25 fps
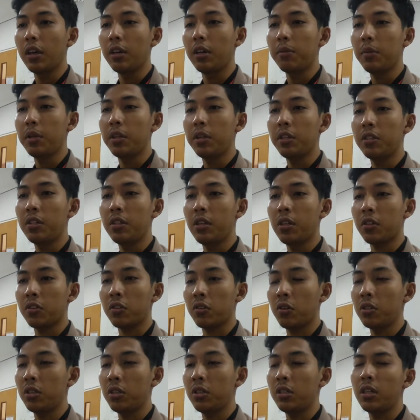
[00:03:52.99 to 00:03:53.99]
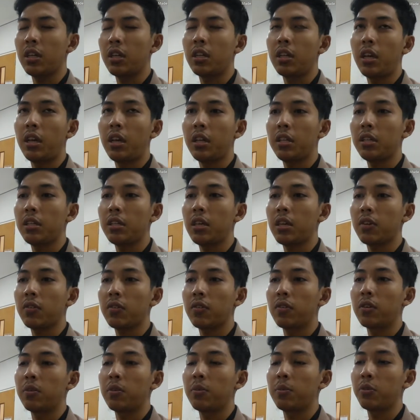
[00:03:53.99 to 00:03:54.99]
and many still consider an ENIAC
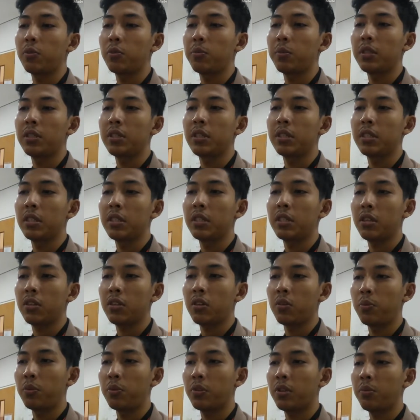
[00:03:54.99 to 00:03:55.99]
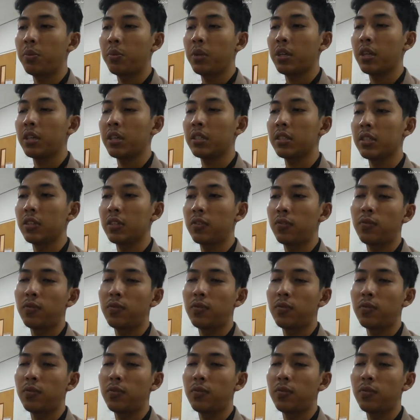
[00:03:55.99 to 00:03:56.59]
to be the digital computer because